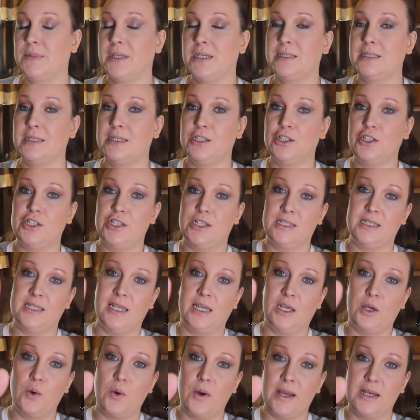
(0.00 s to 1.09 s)
This is just the
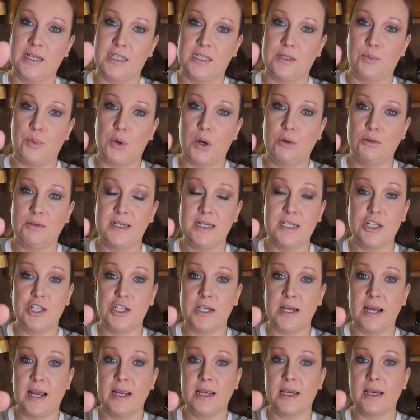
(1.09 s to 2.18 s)
Quest protein
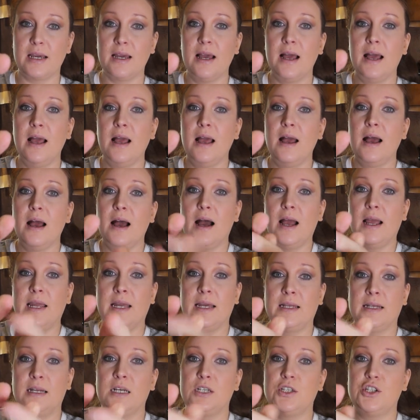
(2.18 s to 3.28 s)
shake
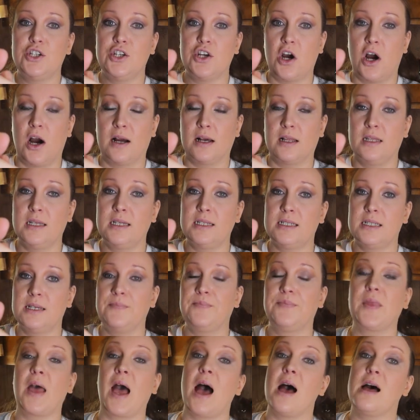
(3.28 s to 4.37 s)
in chocolate.
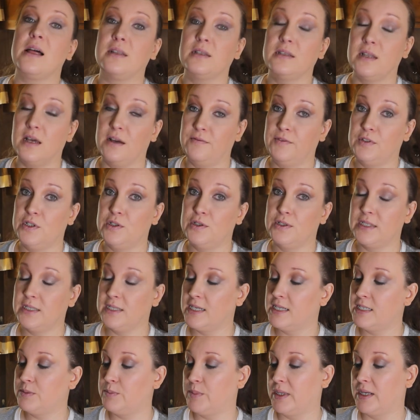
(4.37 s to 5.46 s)
I love using
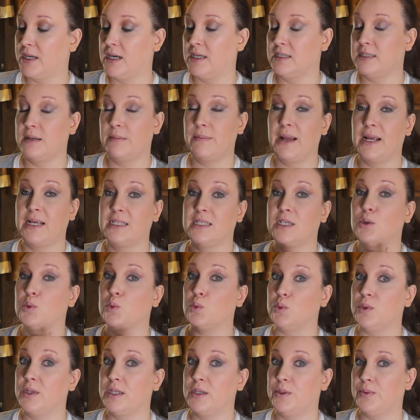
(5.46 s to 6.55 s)
this because it makes it
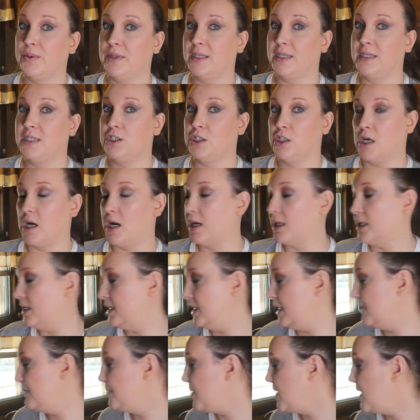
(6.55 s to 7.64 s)
really, really
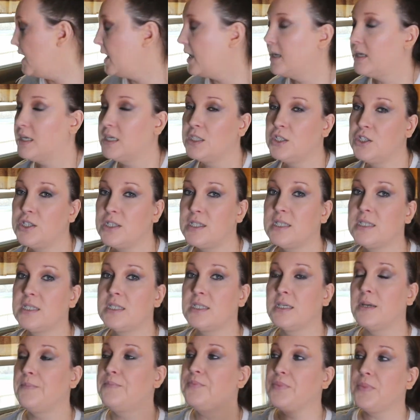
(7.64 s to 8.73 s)
chocolatey, and it just